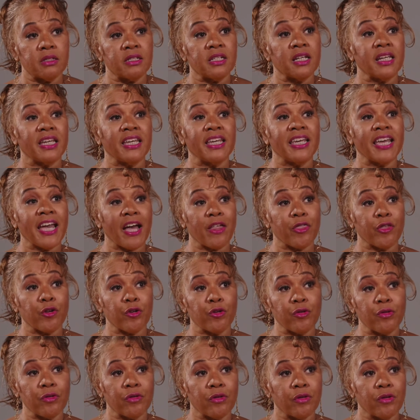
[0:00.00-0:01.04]

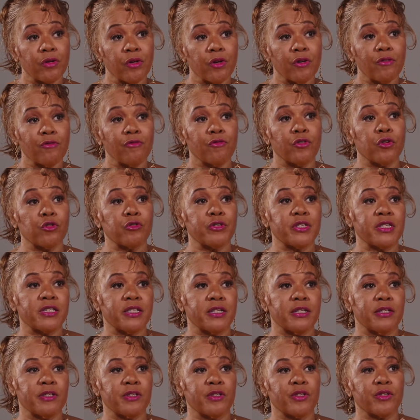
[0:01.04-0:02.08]
together
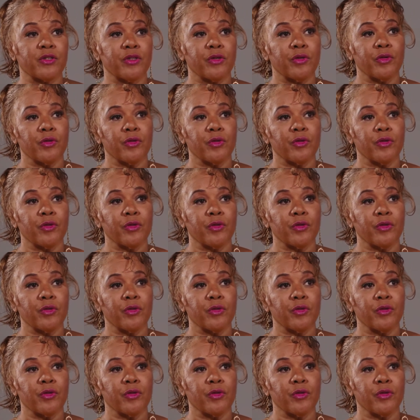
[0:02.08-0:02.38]
versus